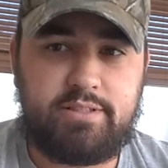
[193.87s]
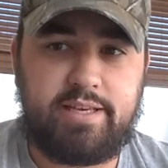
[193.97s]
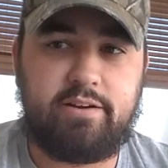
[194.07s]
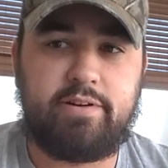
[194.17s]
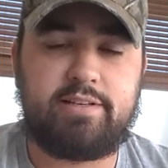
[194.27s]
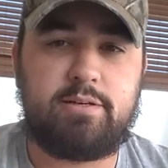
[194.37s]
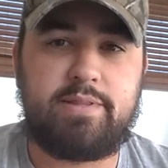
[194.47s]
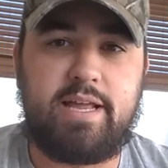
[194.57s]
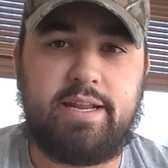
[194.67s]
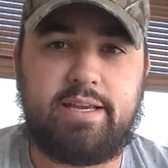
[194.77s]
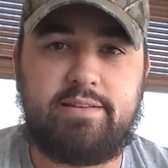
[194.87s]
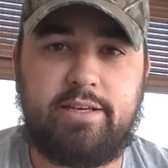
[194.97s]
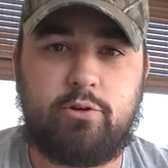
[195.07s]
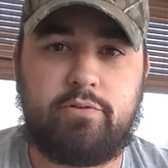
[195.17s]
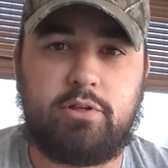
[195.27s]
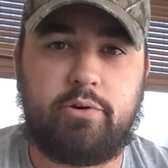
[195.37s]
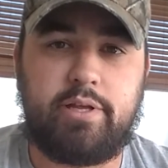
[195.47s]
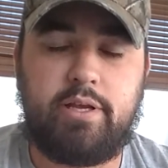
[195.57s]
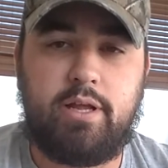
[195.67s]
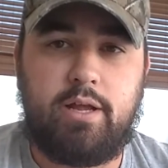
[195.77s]
to get rid of some of that nicotine
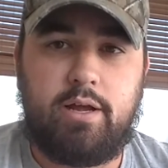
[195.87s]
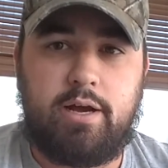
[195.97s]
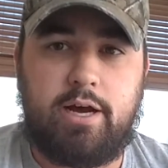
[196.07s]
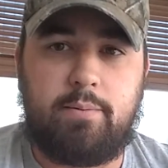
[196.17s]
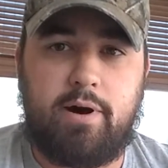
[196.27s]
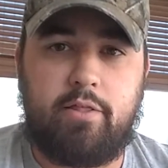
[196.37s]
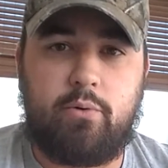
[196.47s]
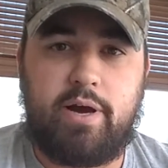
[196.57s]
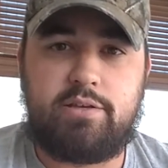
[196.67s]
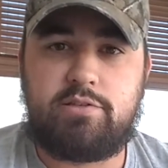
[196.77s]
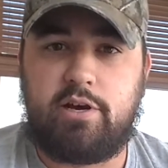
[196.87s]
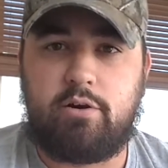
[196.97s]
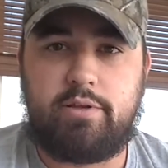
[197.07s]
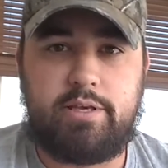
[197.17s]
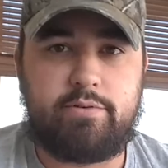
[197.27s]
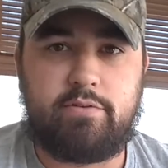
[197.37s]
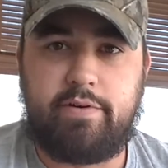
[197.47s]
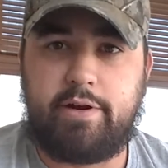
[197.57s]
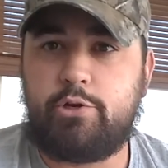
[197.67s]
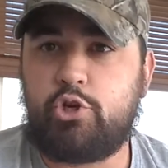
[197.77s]
overload. Otherwise, though, it was a
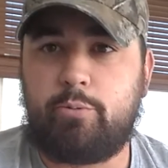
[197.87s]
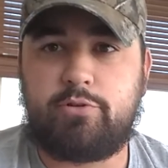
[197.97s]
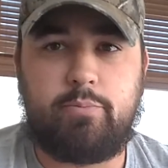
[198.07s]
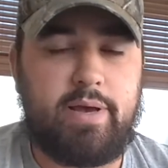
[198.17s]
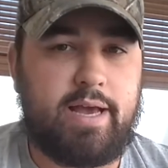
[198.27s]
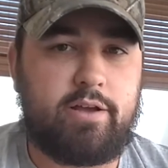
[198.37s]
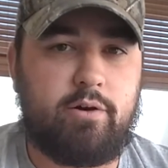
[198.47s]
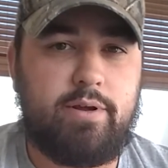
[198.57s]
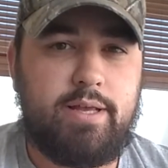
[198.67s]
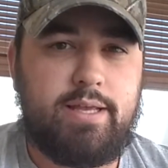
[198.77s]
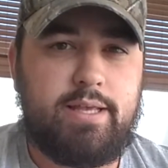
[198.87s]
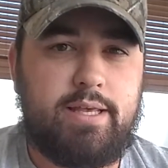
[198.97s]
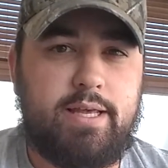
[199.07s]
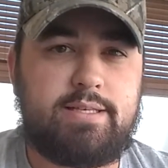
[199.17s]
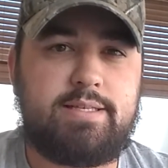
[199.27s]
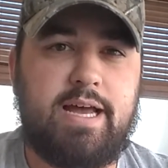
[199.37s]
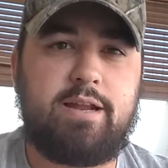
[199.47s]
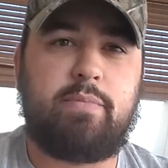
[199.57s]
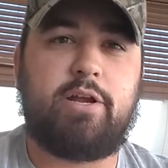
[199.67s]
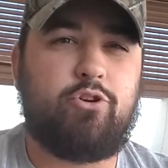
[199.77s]
very enjoyable tobacco. It's
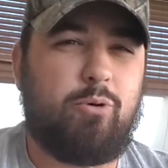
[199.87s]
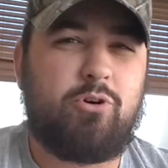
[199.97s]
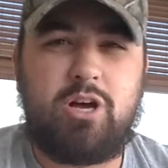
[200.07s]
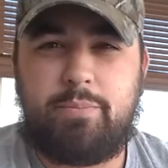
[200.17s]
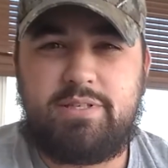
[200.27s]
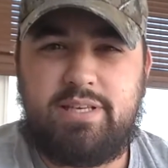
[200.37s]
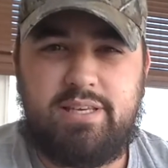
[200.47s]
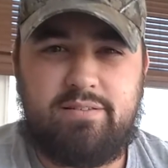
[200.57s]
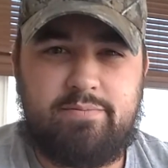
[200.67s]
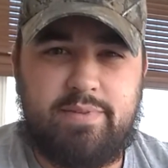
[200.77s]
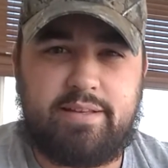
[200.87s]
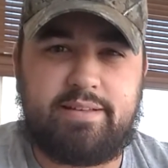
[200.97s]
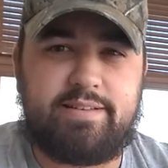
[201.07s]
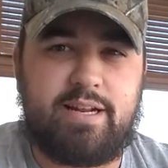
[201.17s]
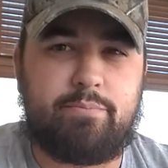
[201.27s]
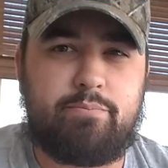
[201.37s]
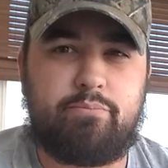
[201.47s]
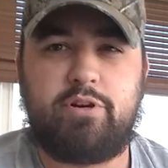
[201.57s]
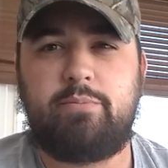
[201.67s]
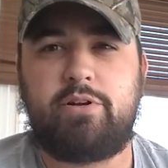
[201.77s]
not my normal cup of tea. As I said, I'm
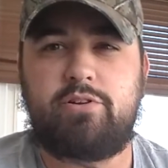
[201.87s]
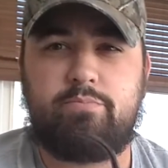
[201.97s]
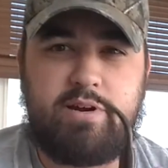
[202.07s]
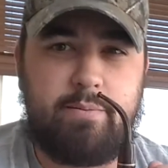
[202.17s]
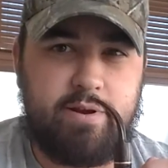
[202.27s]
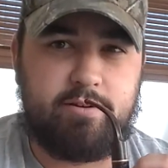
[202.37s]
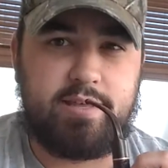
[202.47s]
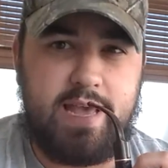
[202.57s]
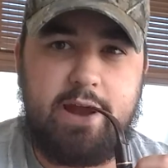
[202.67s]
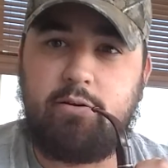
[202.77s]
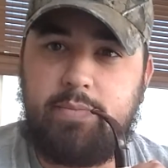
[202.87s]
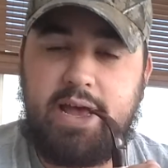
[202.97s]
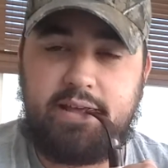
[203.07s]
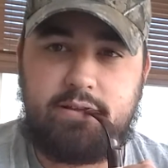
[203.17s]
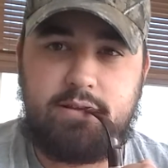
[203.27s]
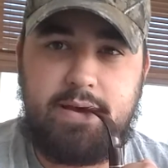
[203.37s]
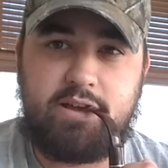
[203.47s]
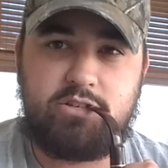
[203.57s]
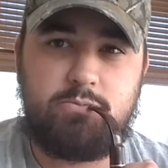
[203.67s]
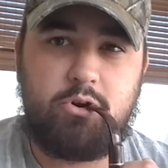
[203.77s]
pretty much primarily aromatic
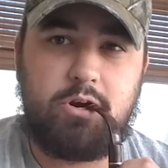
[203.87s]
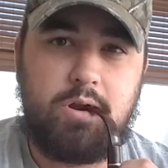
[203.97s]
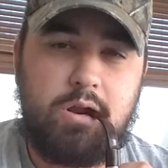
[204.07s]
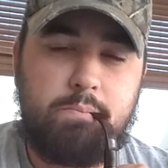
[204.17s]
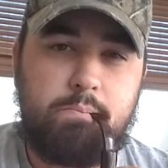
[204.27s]
tobacco smoker.